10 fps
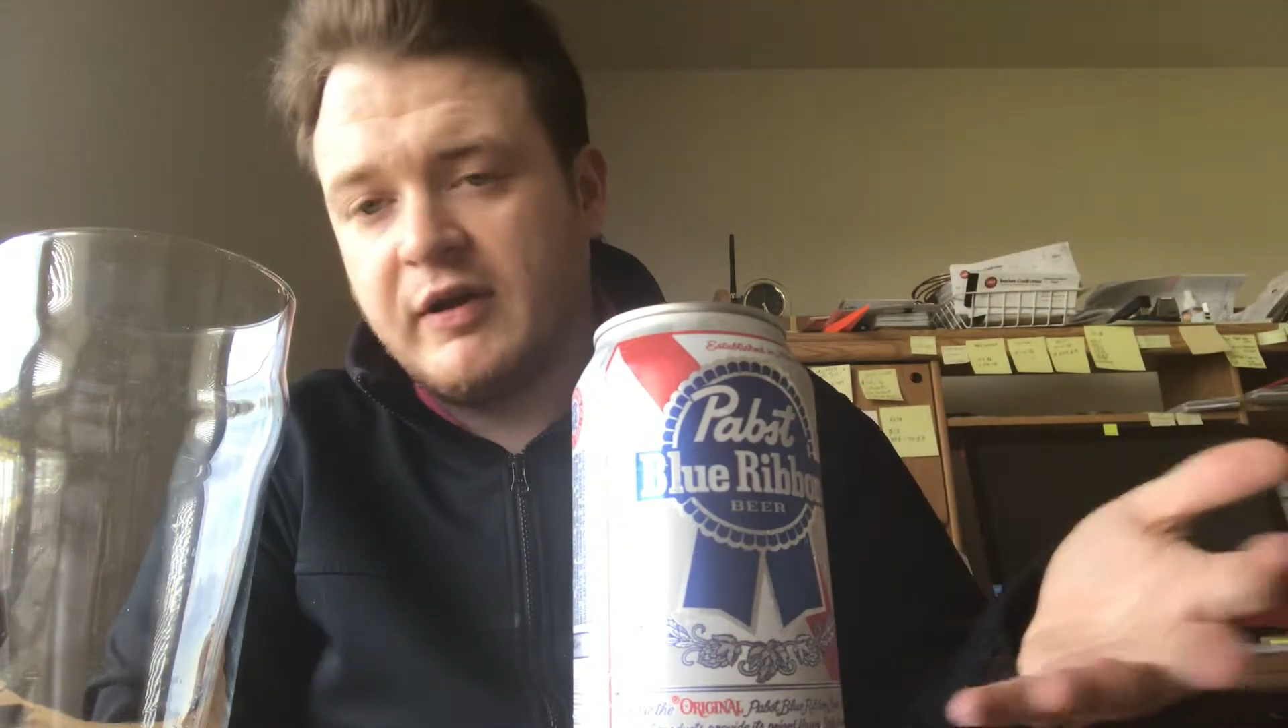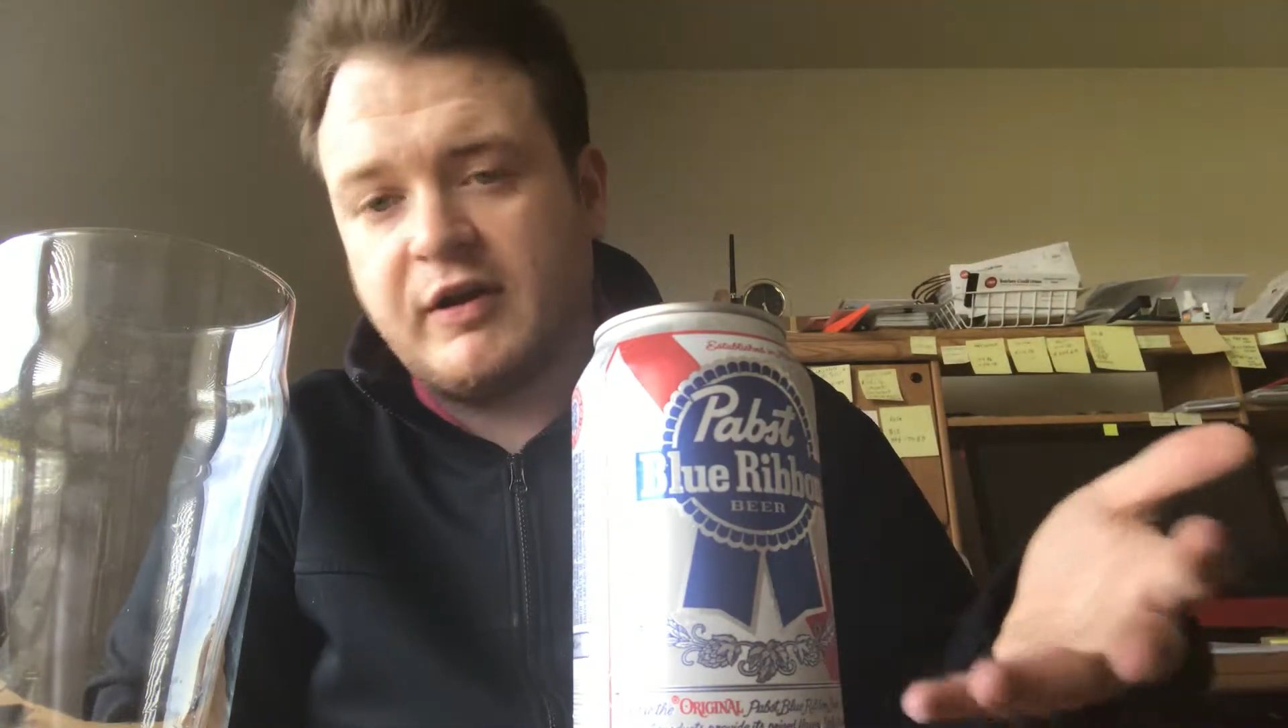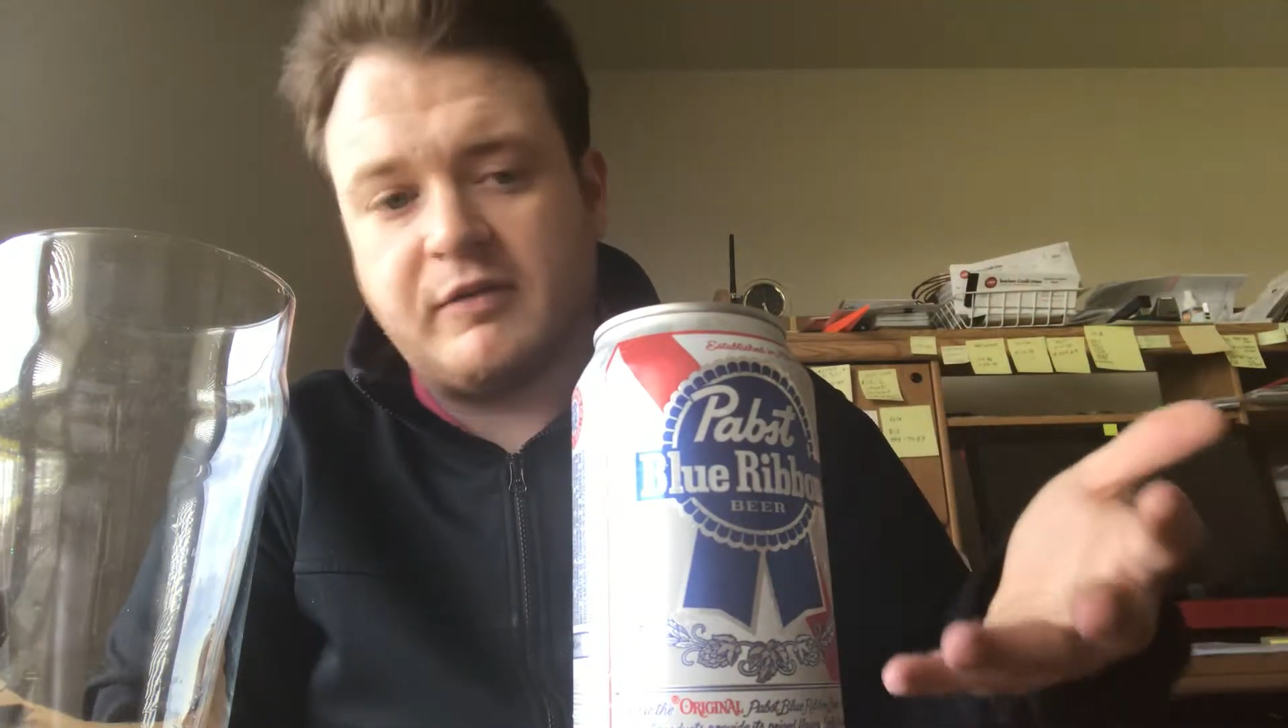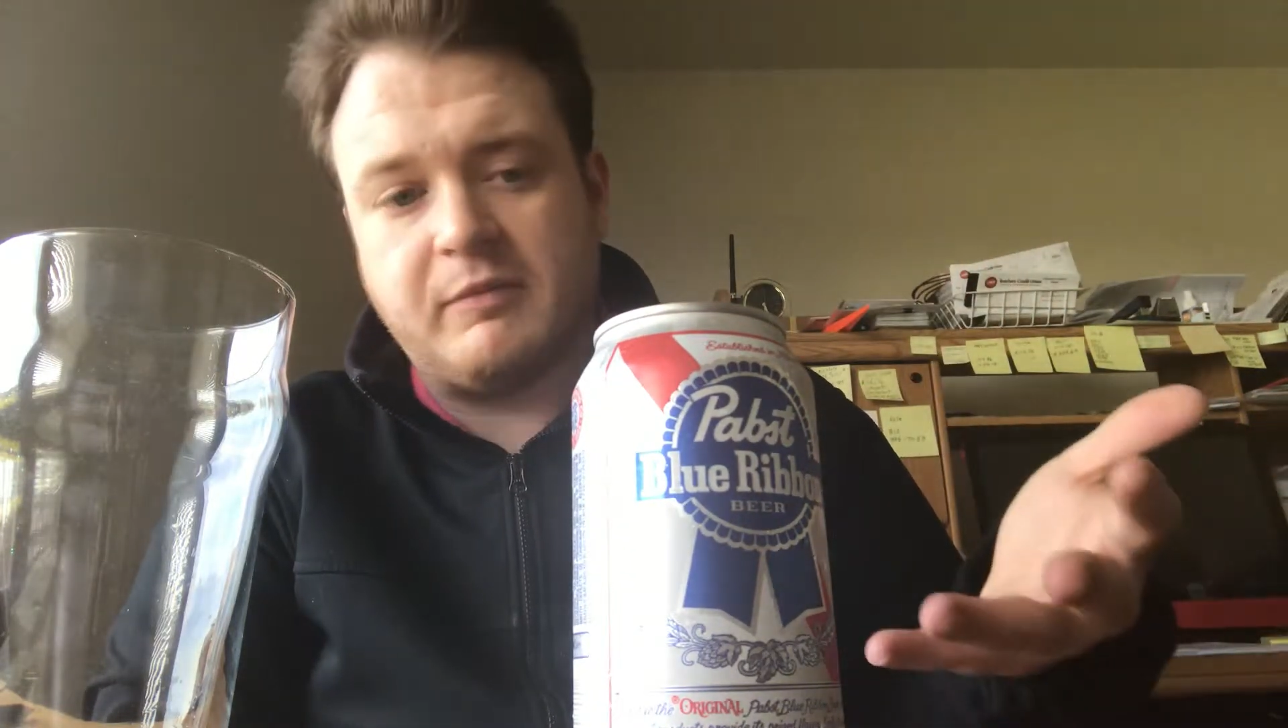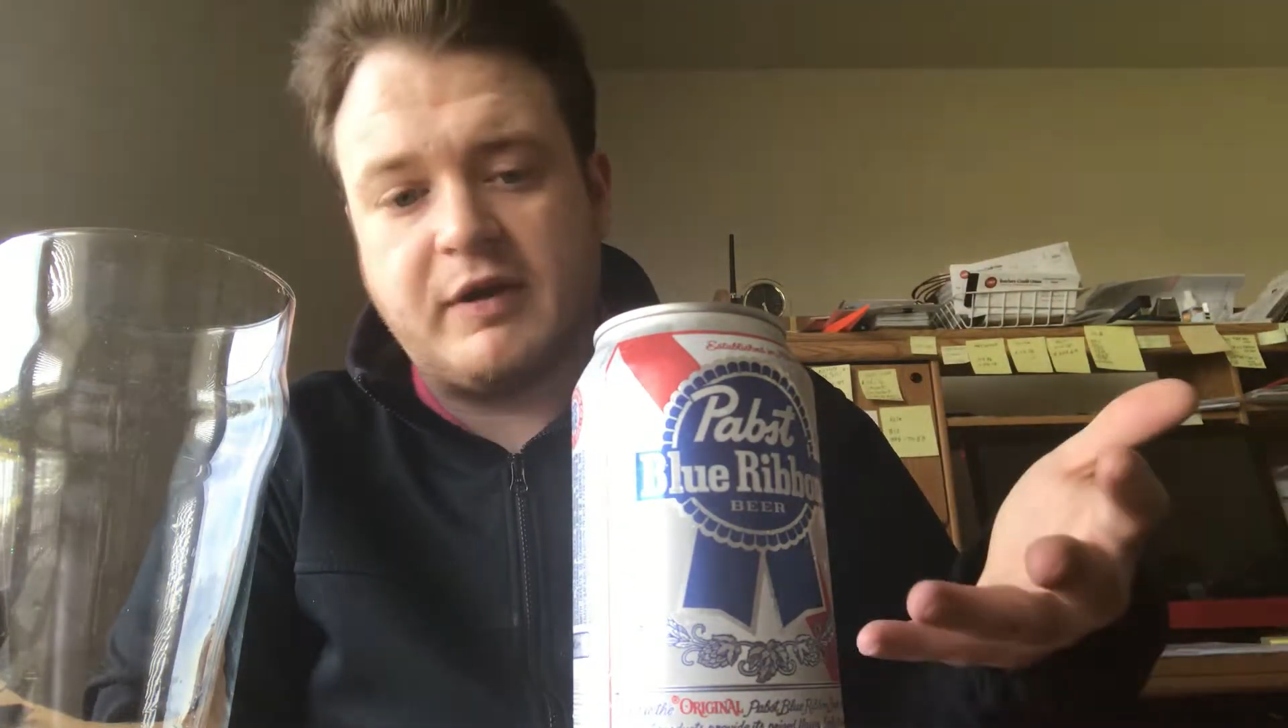
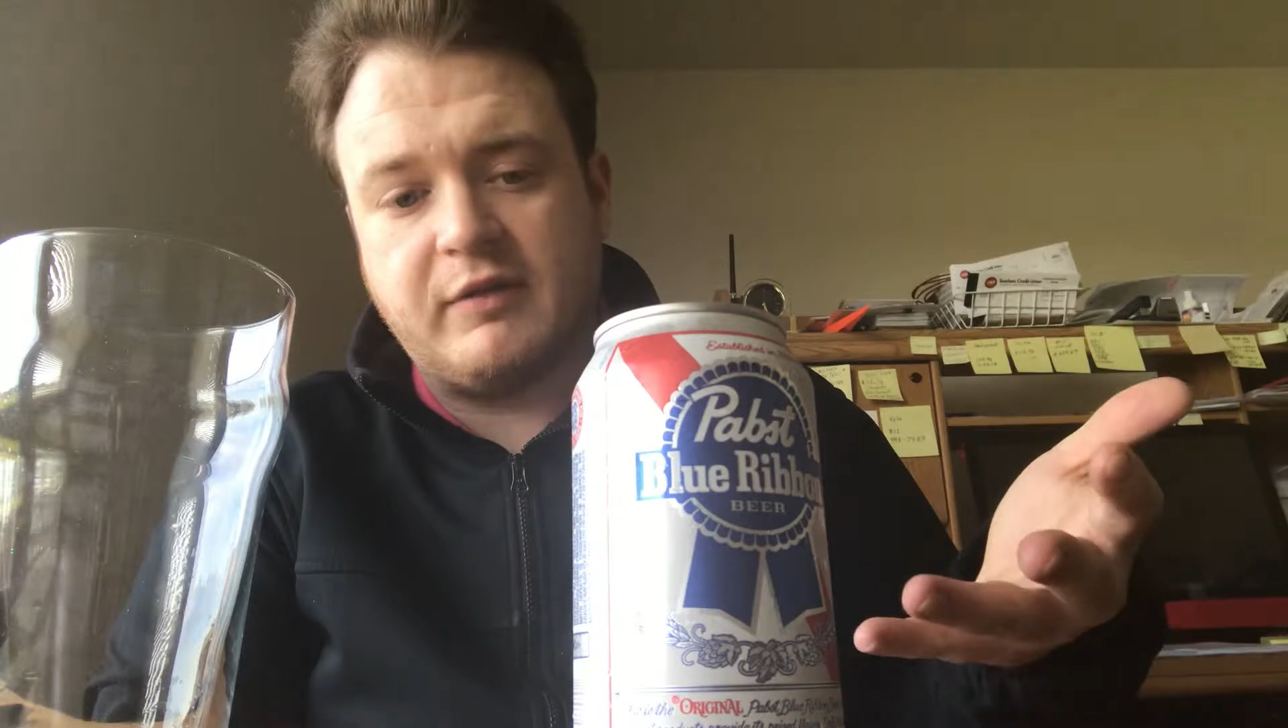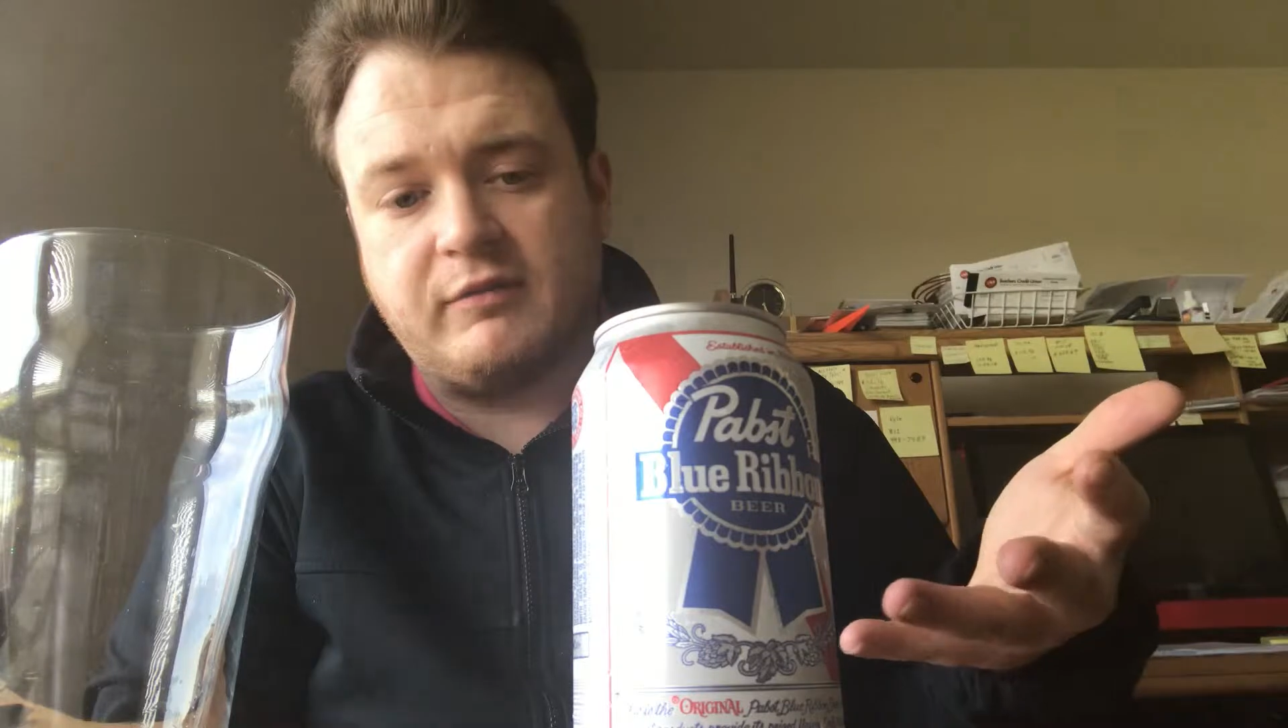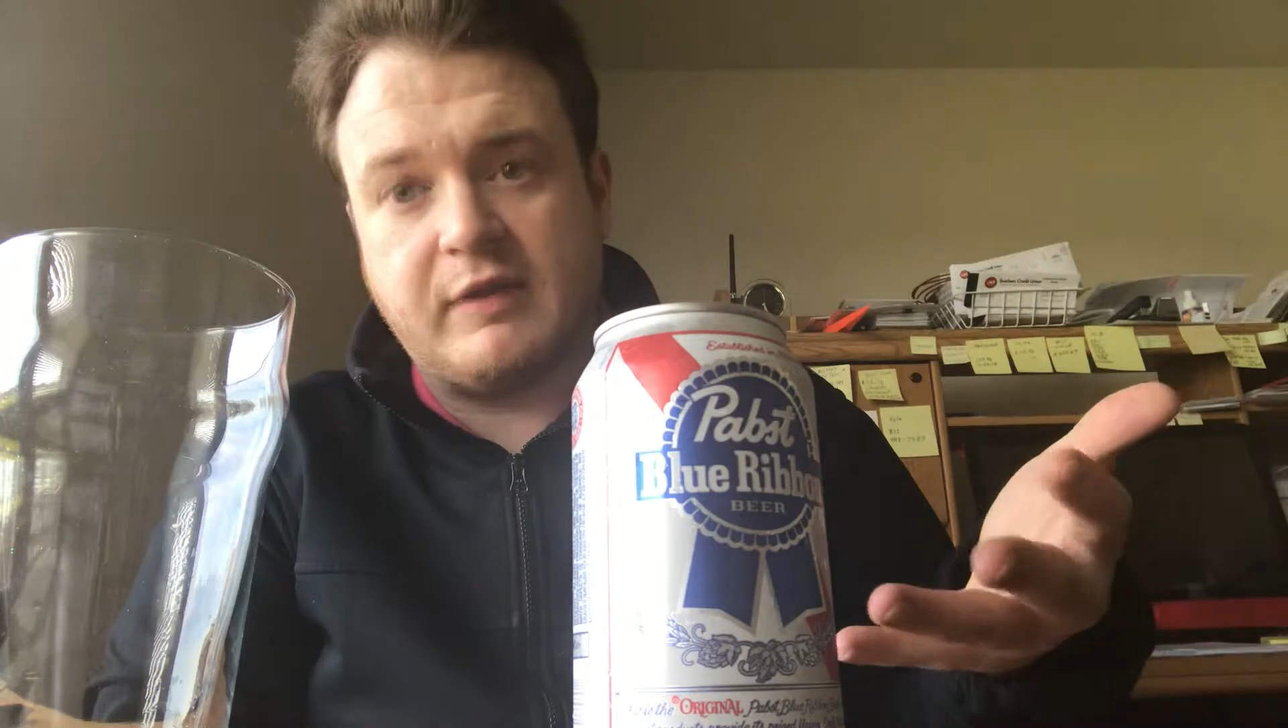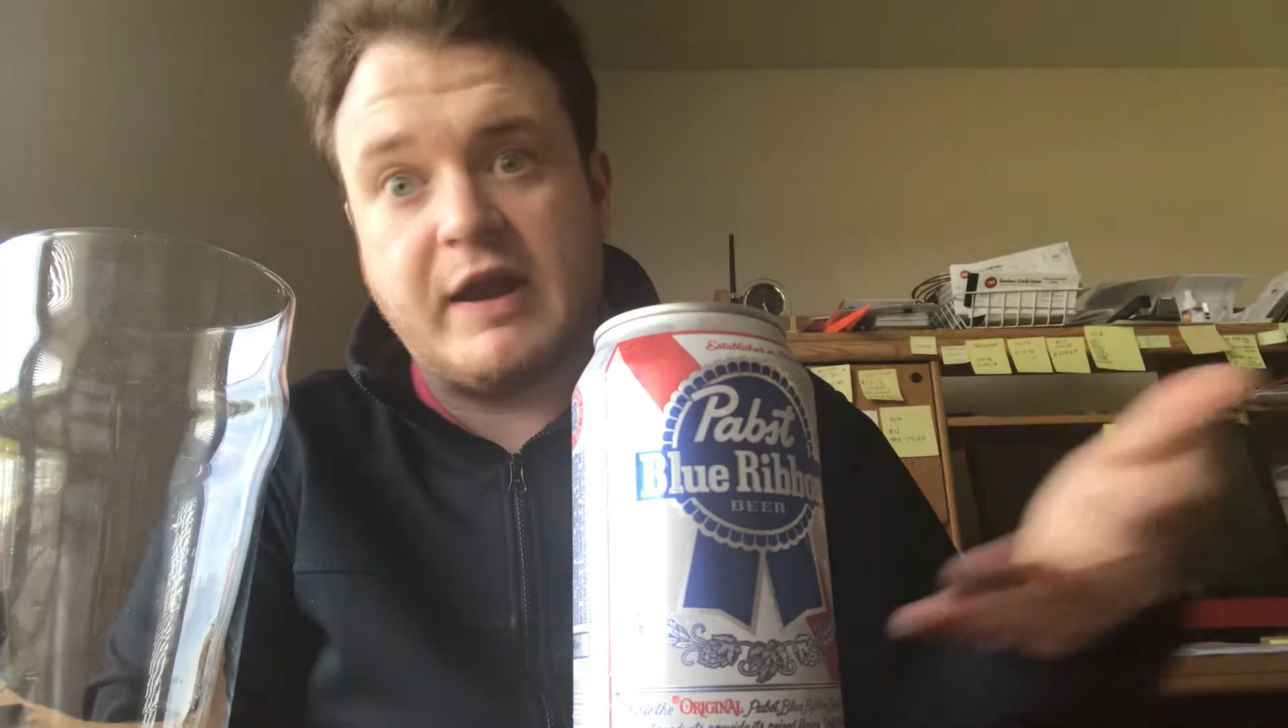it could be